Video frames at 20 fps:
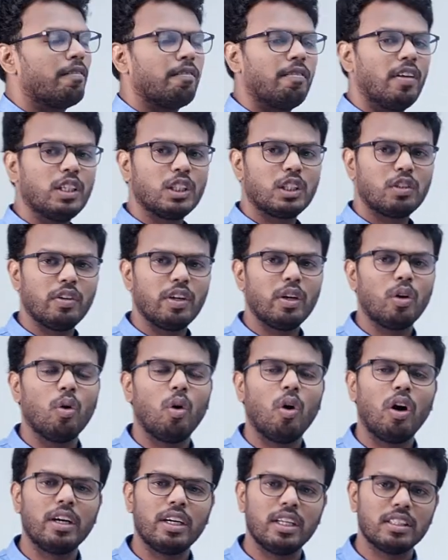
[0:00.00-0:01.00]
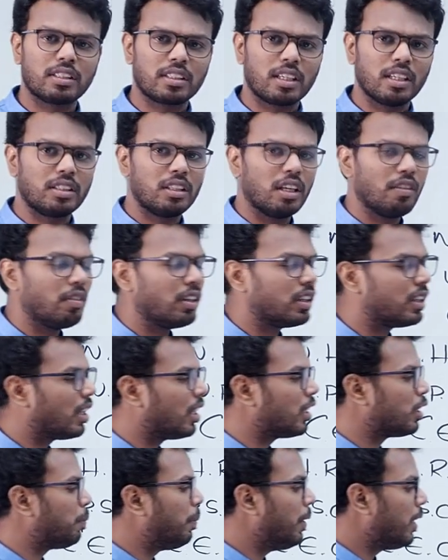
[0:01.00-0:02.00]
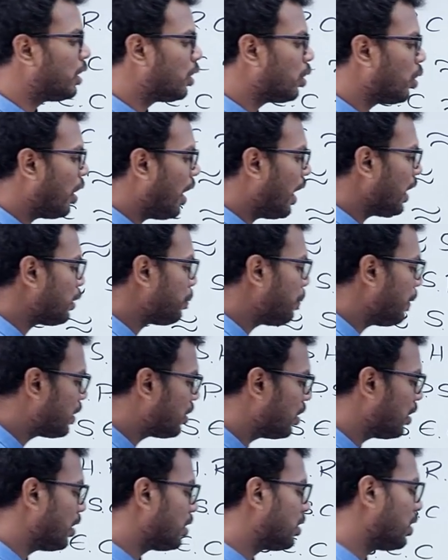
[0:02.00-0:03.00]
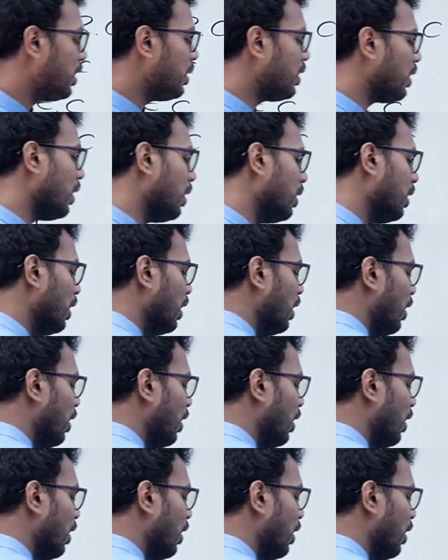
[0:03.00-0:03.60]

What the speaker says: Once we go on discussing with respect to aspects in the center,